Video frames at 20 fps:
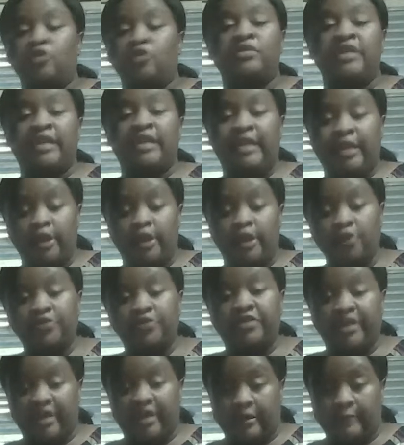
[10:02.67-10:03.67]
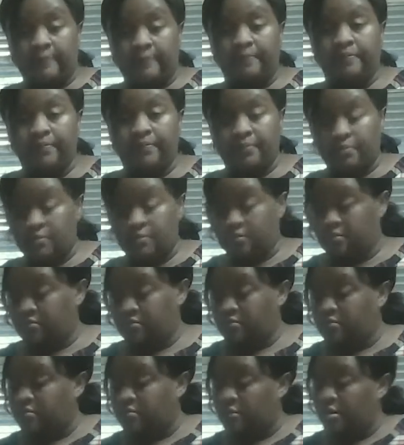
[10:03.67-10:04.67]
dilute them,
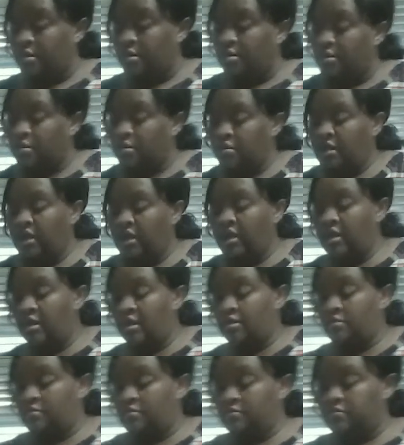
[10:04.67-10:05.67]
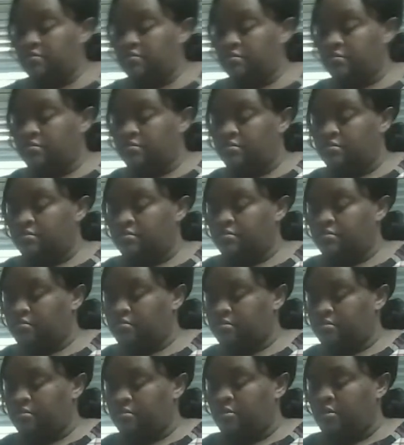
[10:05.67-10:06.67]
then
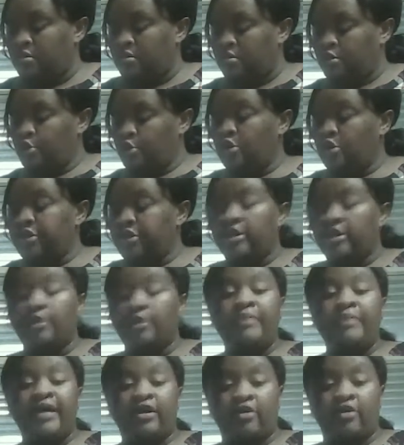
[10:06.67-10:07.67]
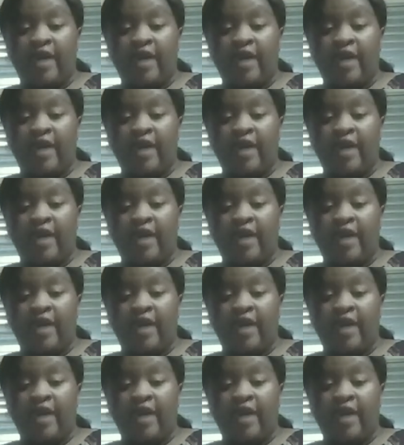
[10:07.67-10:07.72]
you'll get a better